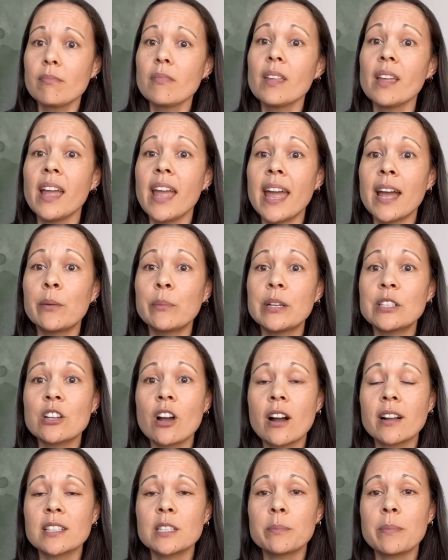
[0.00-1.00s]
And we
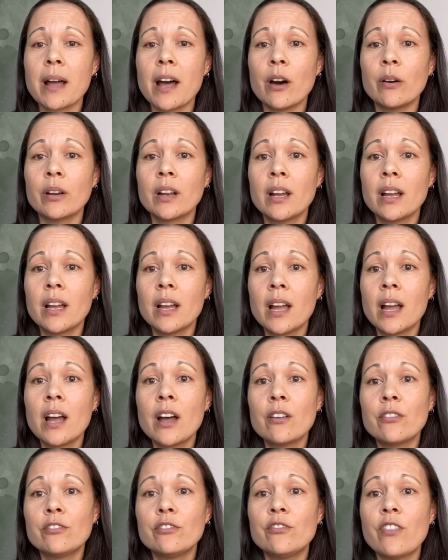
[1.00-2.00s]
talked about
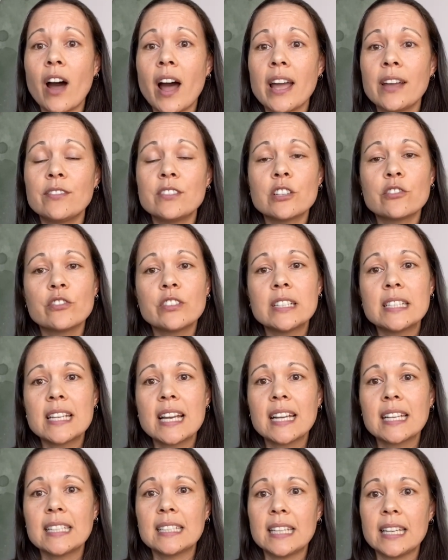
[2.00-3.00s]
5 different
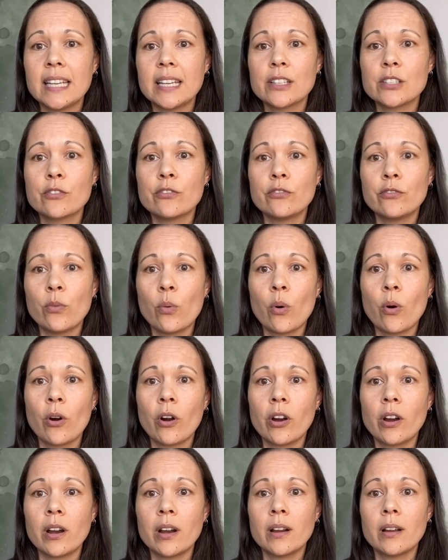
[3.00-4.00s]
techniques
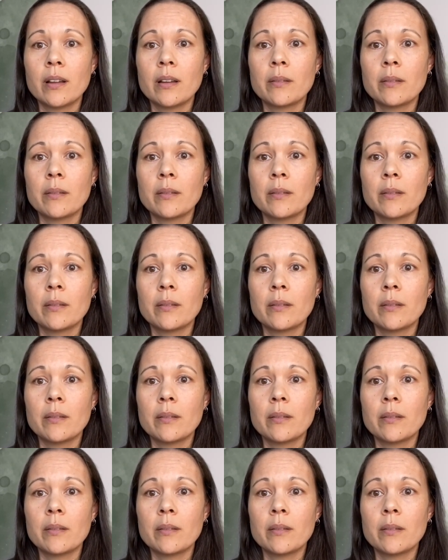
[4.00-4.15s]
for